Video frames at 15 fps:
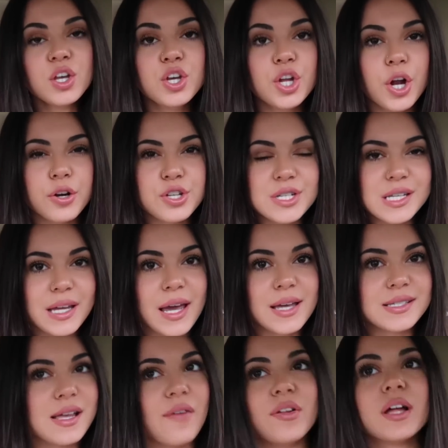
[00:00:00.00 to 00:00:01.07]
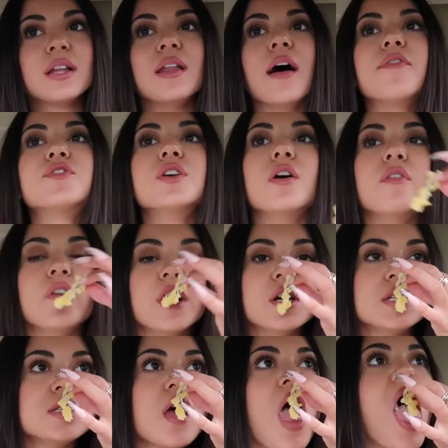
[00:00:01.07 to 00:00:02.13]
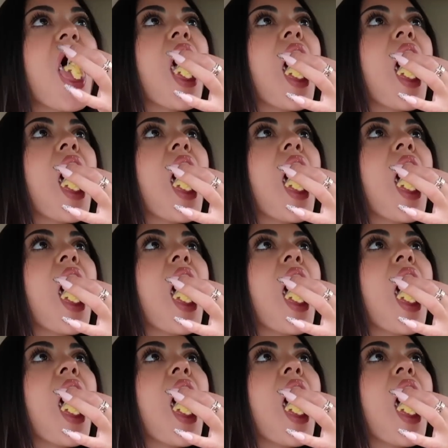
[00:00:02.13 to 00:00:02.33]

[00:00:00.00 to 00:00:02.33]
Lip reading: You know, just in case I have like leftovers